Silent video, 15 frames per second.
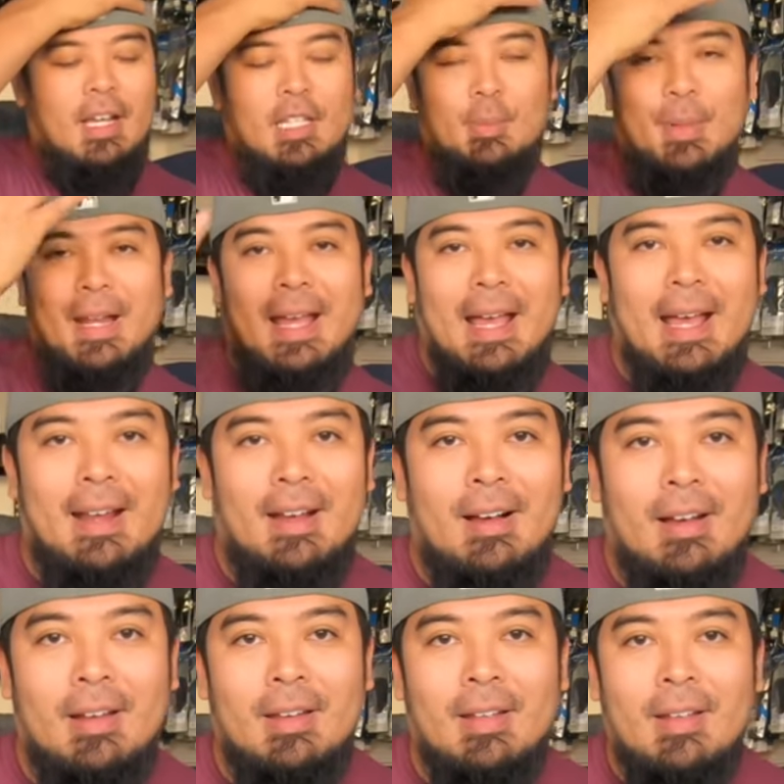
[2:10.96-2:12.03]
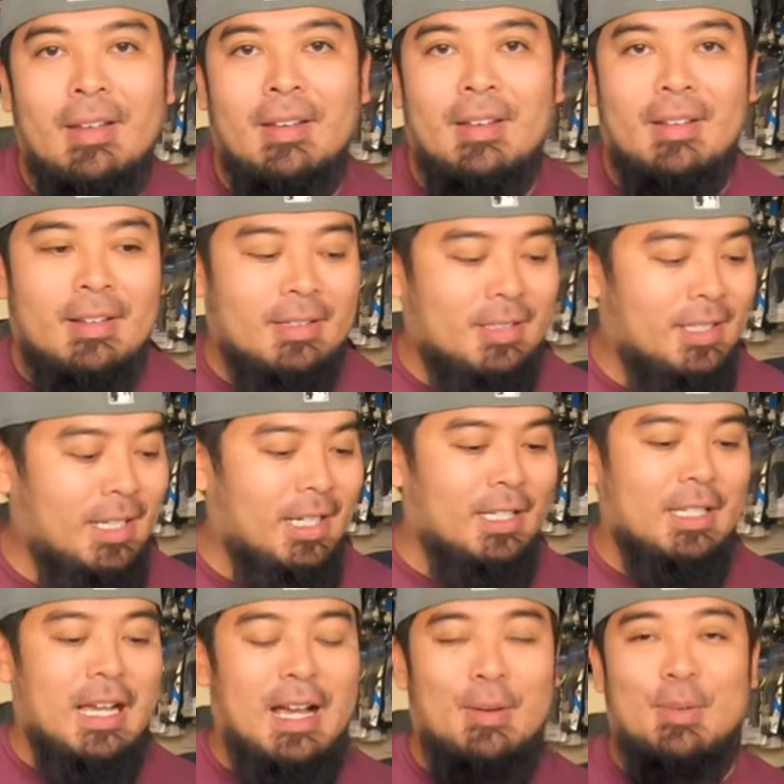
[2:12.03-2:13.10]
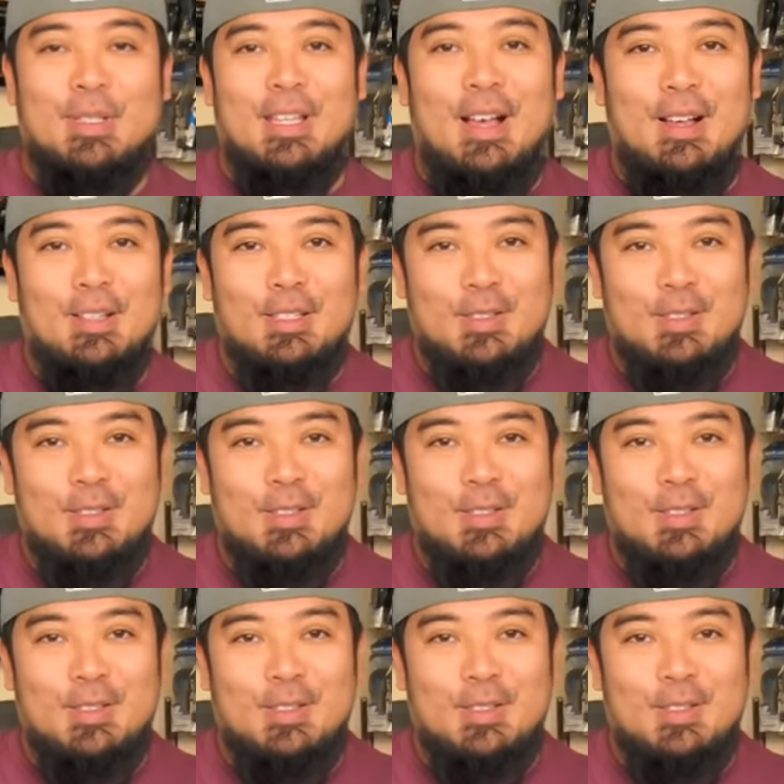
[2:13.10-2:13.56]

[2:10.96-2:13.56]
I had to put a hat on. Jeez, I was all